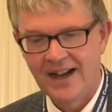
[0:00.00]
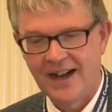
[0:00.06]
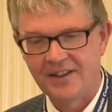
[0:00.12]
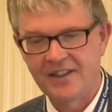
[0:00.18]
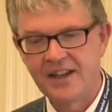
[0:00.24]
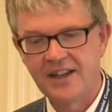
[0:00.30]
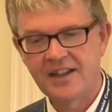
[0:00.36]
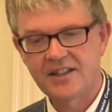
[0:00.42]

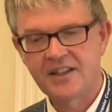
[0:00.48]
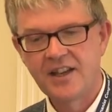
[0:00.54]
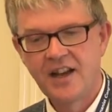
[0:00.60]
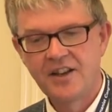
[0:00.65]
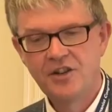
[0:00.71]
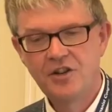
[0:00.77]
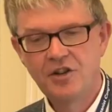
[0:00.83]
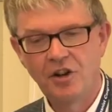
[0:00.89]
I think it's
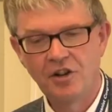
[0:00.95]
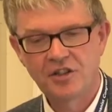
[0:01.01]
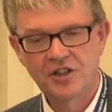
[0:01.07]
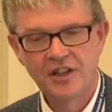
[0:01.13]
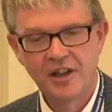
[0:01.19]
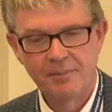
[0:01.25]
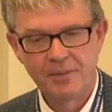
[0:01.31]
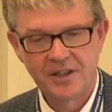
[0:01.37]

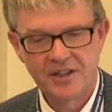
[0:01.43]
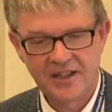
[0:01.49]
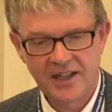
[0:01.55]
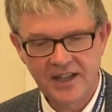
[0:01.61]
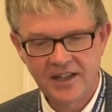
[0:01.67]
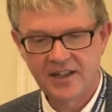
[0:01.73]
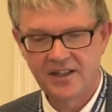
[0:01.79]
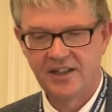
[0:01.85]
not
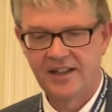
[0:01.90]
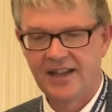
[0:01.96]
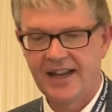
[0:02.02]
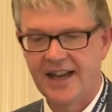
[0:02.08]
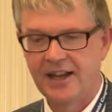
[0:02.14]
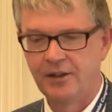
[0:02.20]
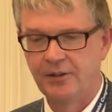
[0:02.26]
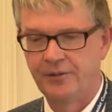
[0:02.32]

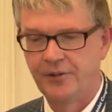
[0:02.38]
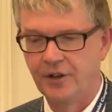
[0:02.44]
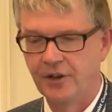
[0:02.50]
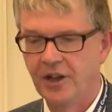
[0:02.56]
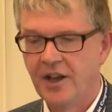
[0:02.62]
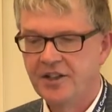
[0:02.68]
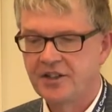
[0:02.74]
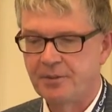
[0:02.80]
particularly
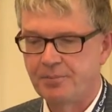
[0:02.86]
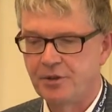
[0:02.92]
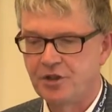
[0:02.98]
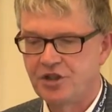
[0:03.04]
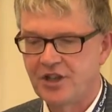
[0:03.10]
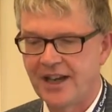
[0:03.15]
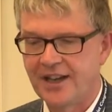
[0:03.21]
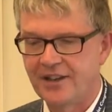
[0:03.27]
helpful to
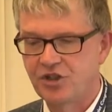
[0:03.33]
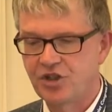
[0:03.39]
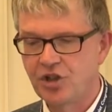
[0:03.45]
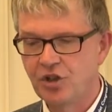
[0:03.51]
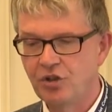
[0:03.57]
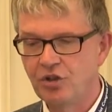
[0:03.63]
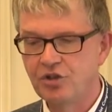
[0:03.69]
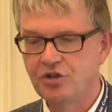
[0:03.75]
project
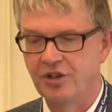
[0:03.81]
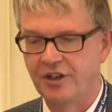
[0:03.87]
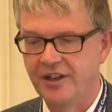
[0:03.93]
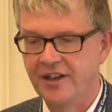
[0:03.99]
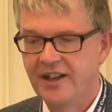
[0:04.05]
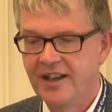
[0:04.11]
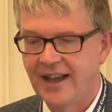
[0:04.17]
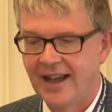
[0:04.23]

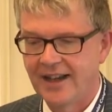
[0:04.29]
children